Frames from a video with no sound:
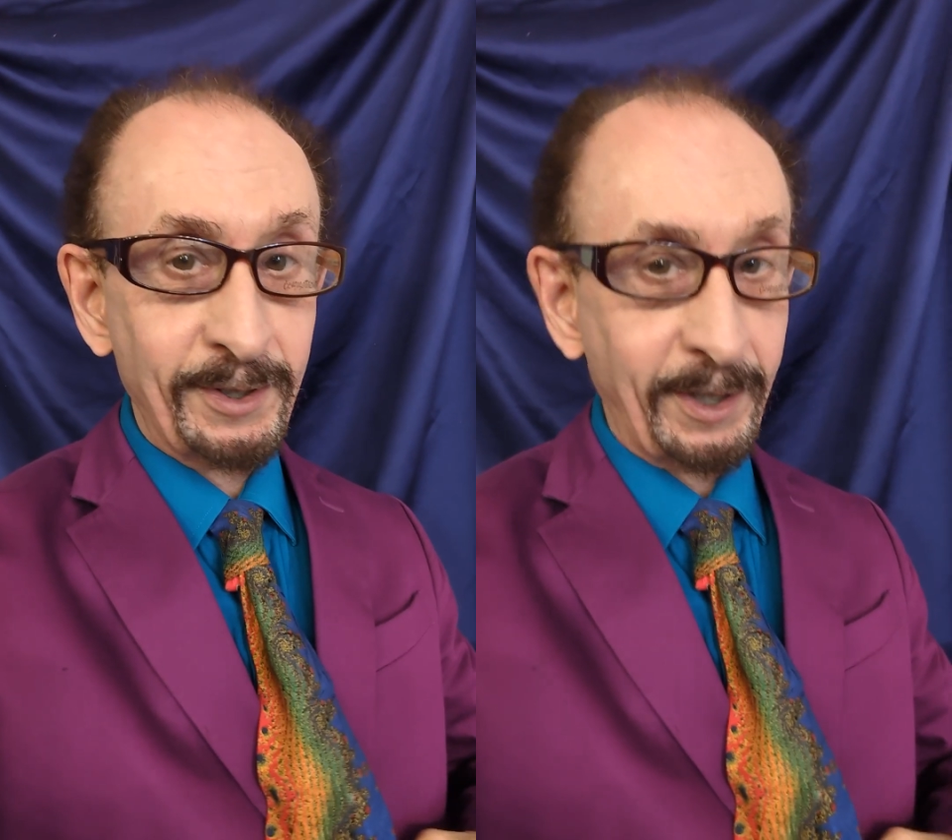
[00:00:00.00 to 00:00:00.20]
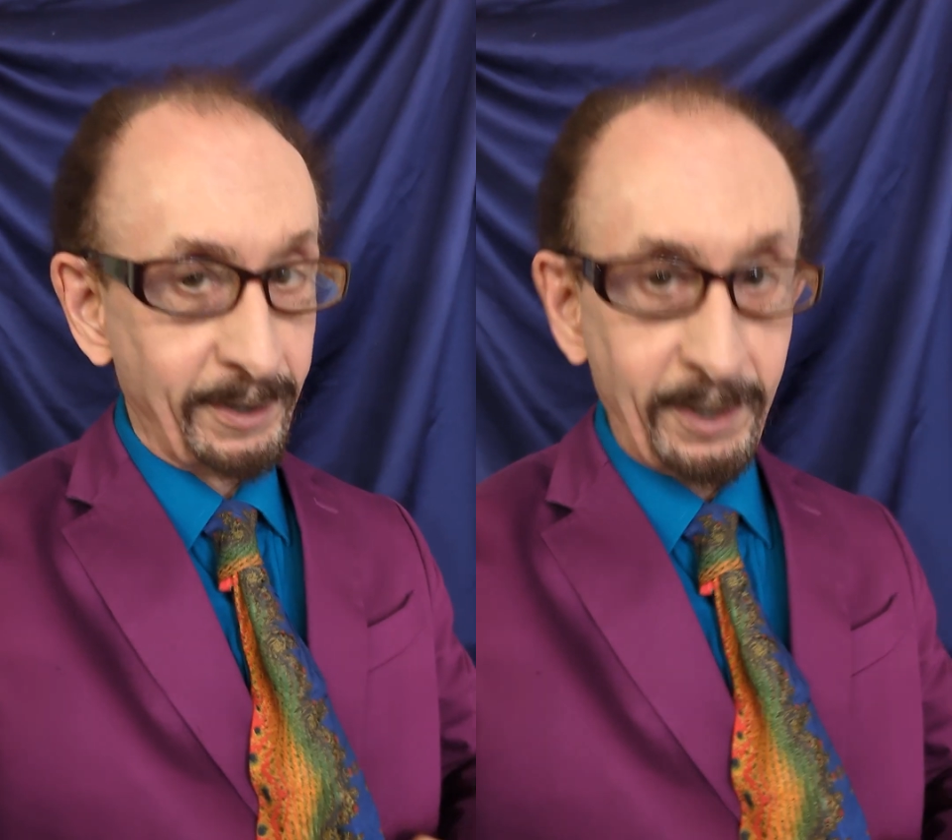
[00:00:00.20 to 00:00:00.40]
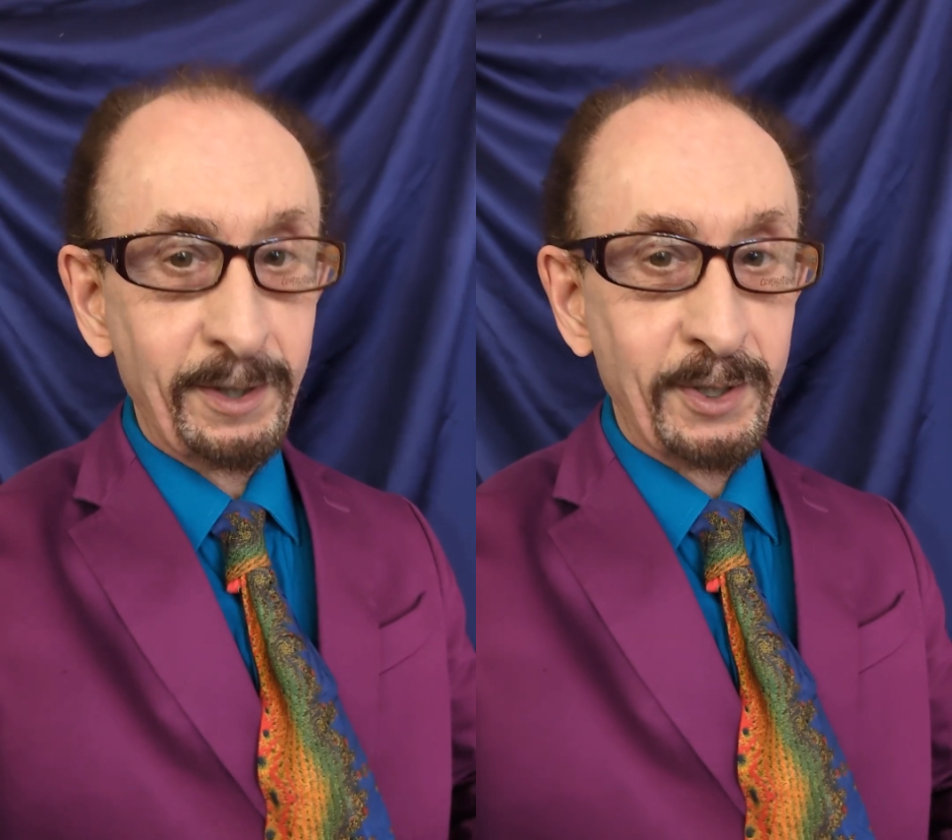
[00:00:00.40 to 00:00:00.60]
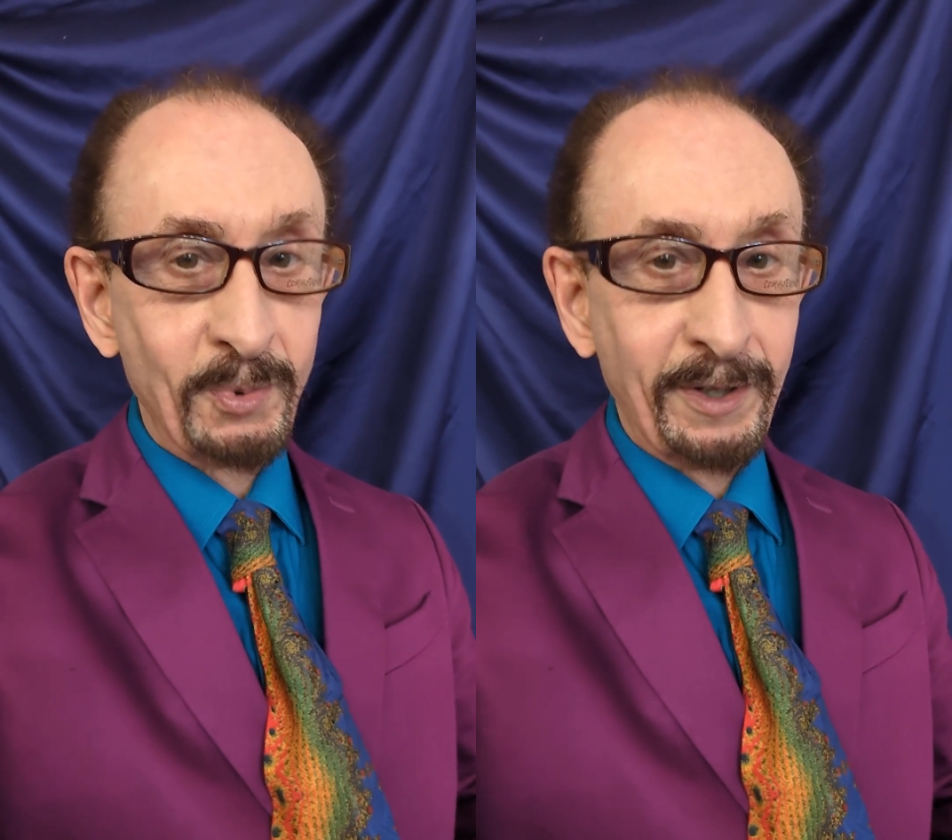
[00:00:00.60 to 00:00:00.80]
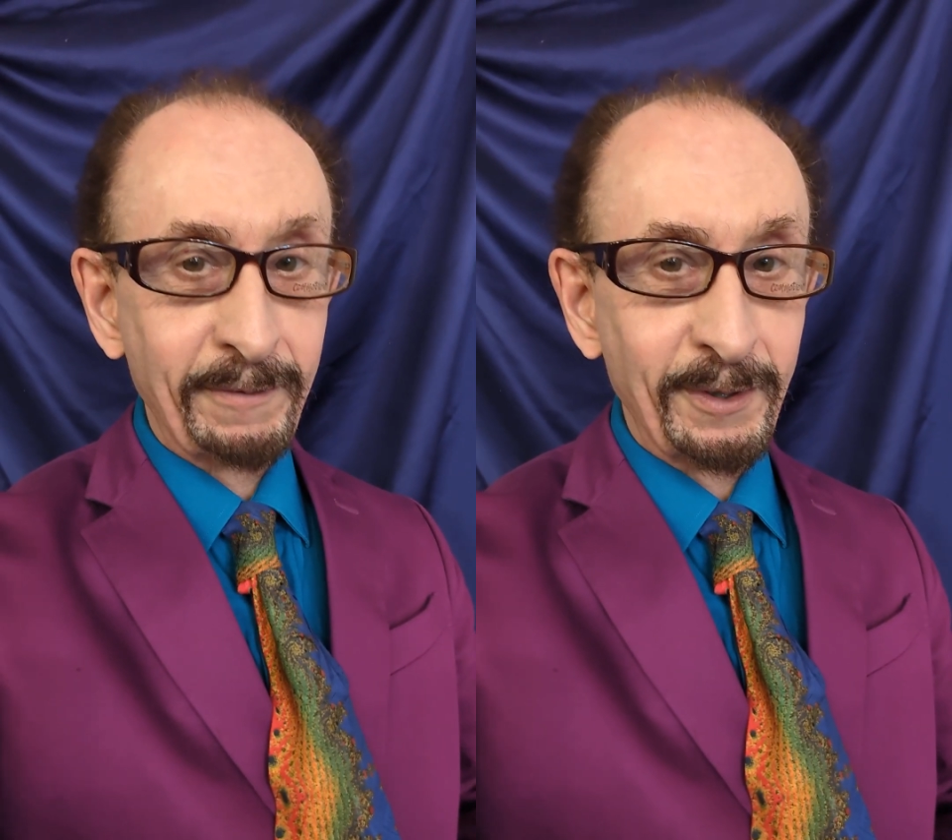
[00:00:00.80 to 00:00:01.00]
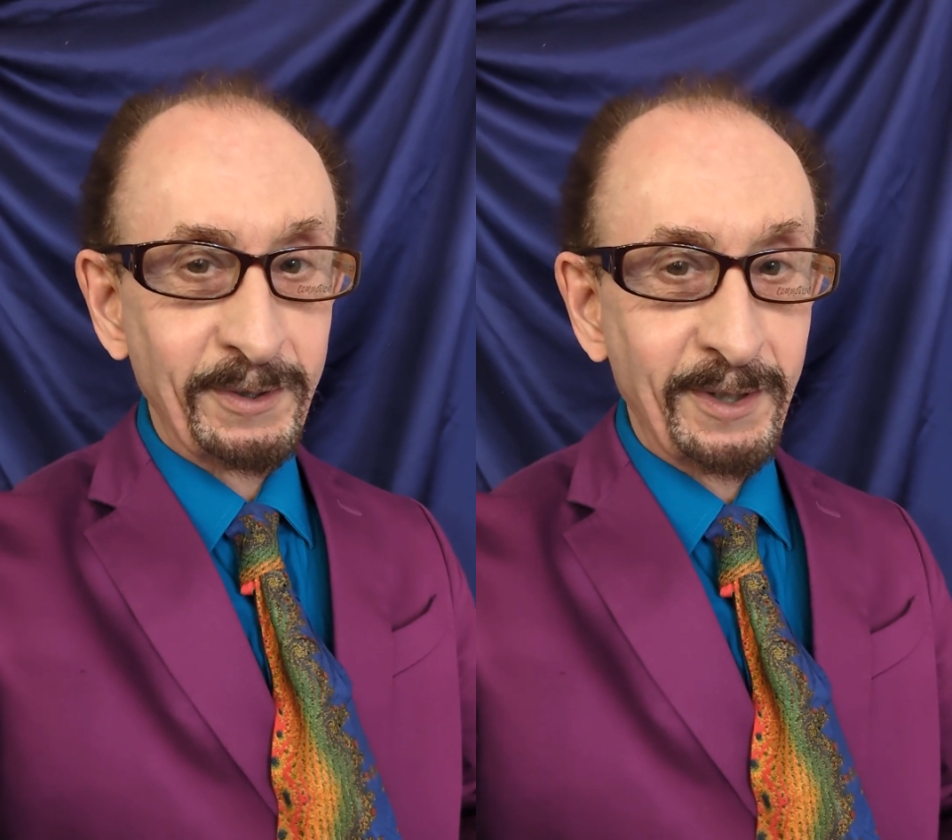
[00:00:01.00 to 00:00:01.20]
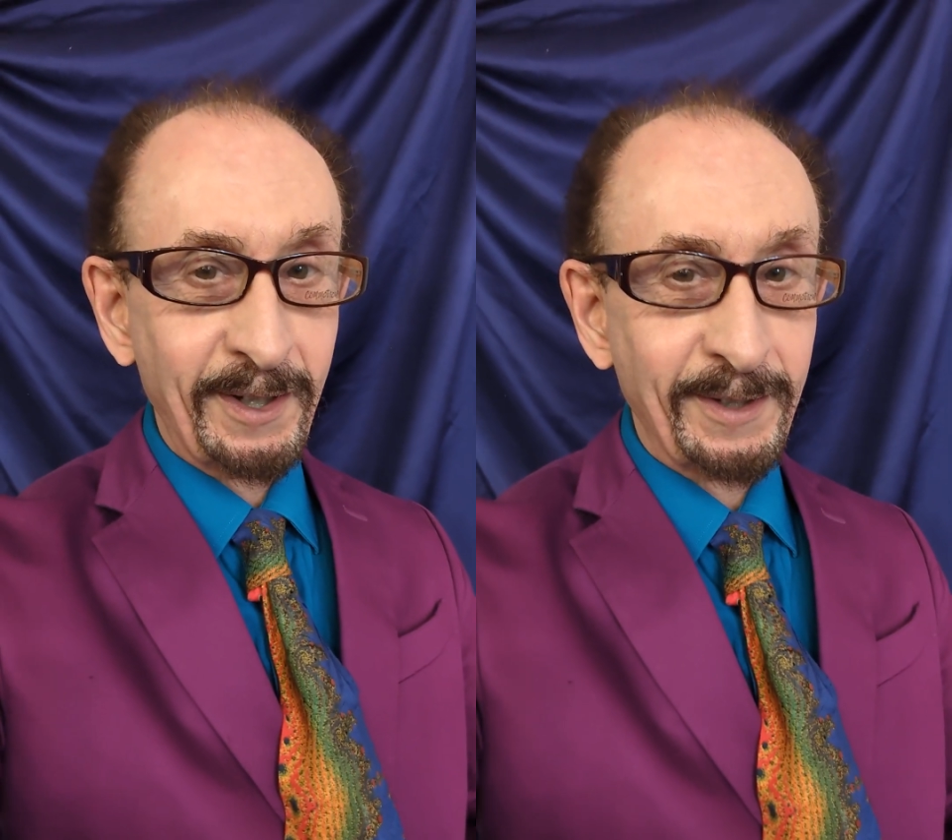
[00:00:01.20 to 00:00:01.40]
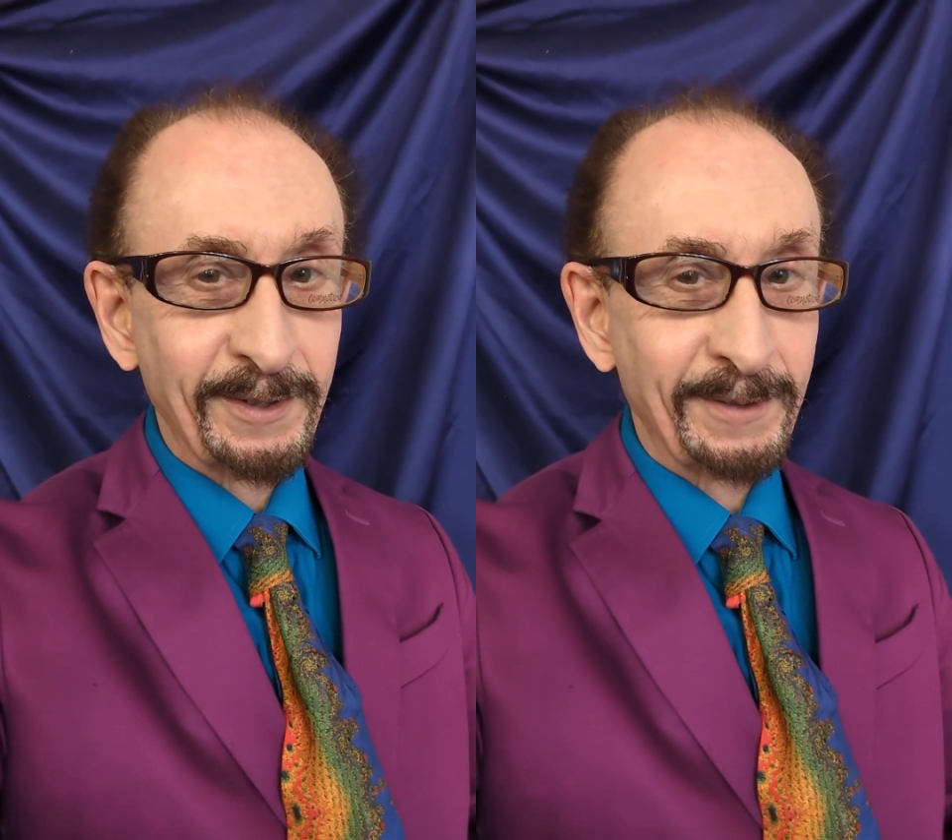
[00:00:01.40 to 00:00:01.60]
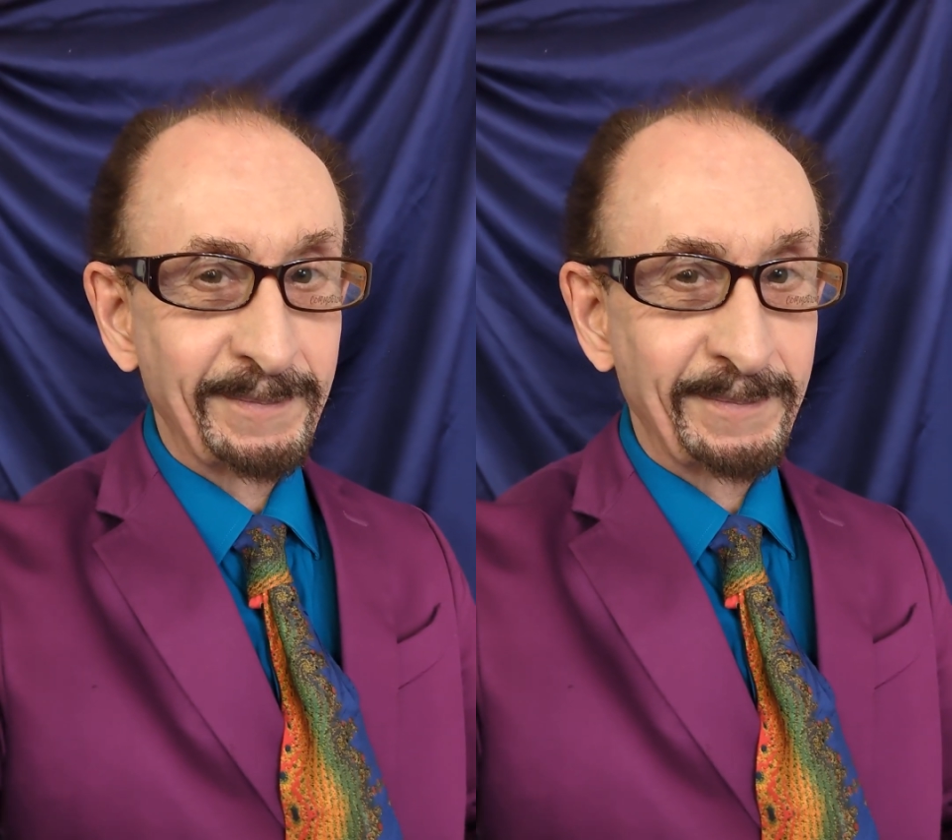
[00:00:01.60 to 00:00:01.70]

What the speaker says: today. It's one of those days.